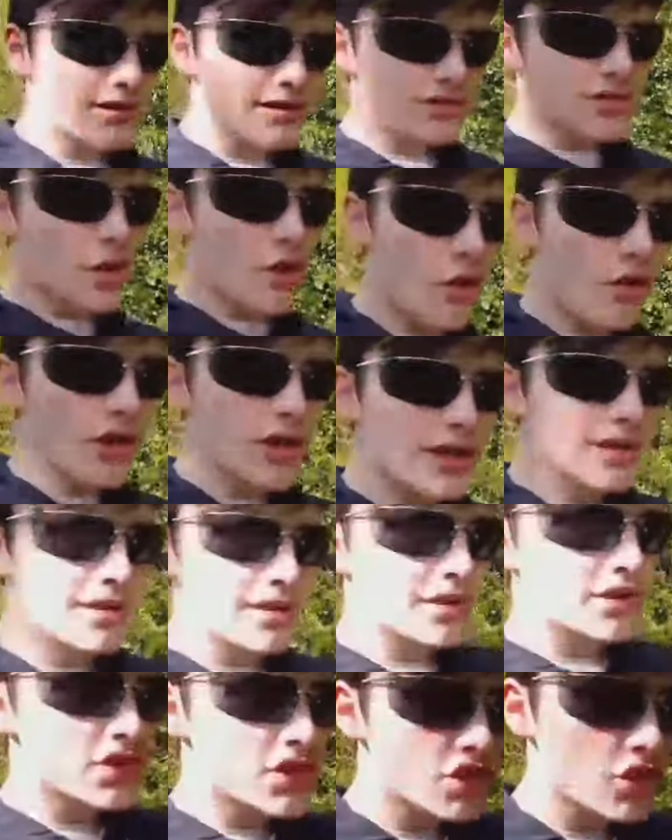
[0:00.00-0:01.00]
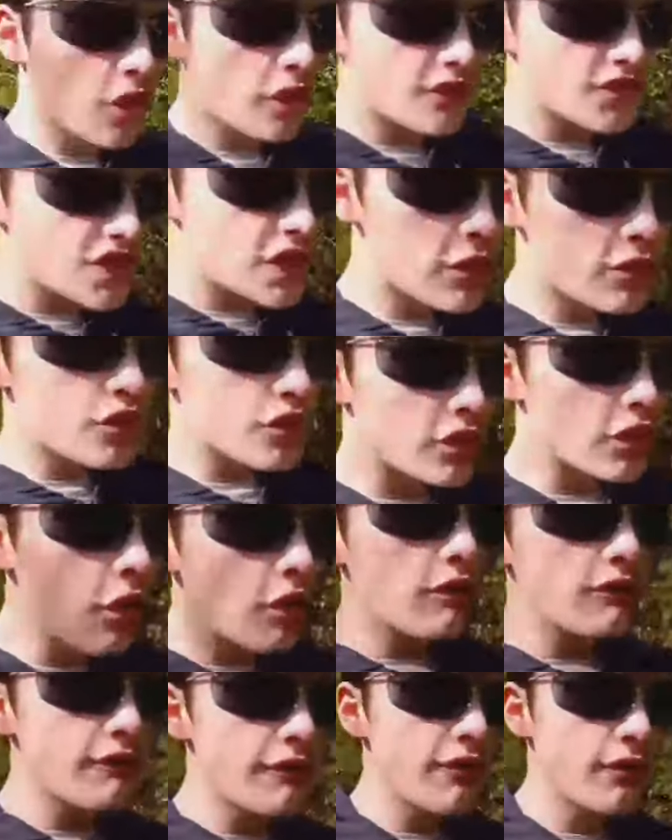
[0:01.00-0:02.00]
Turning stuff children
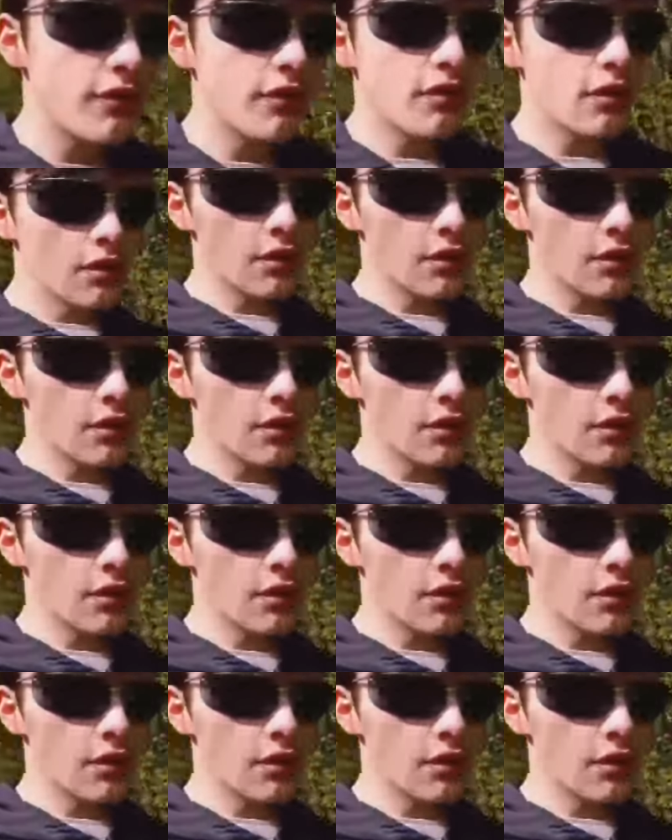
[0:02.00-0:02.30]
love